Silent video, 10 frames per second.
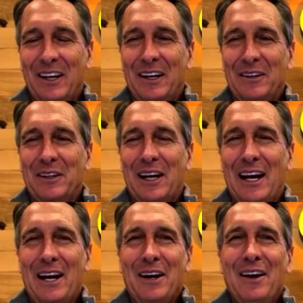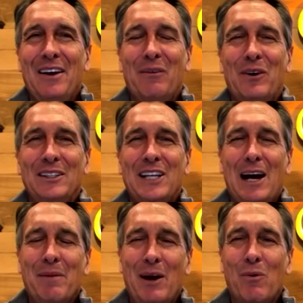At one
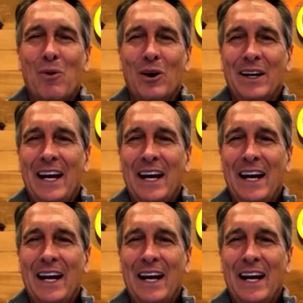time I wore an